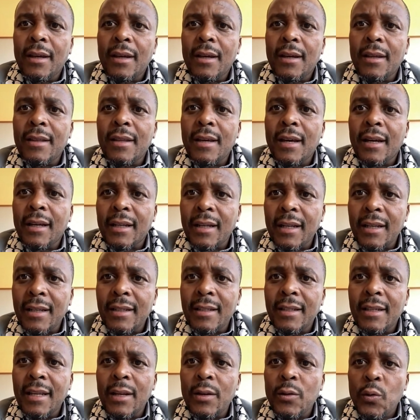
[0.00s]
They are
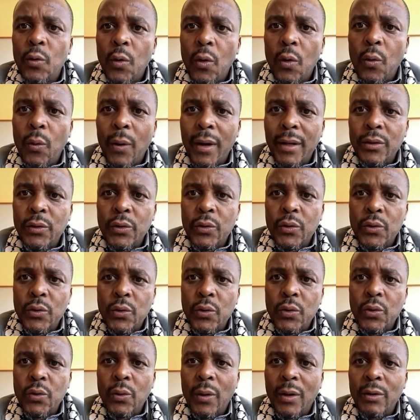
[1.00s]
ready, they know what to
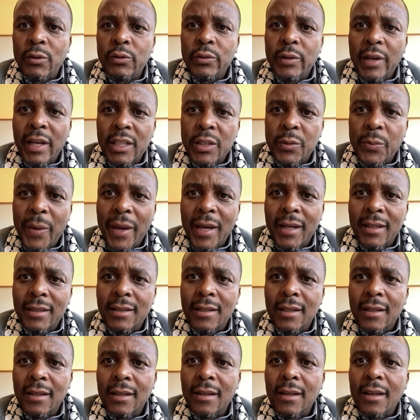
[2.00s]
do, what to
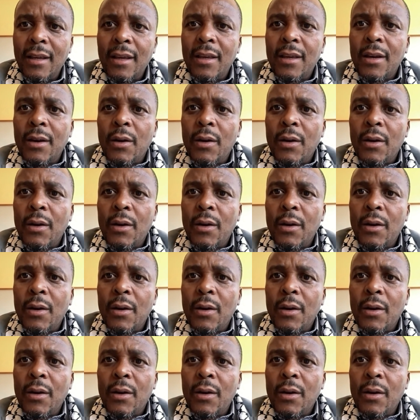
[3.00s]
expect.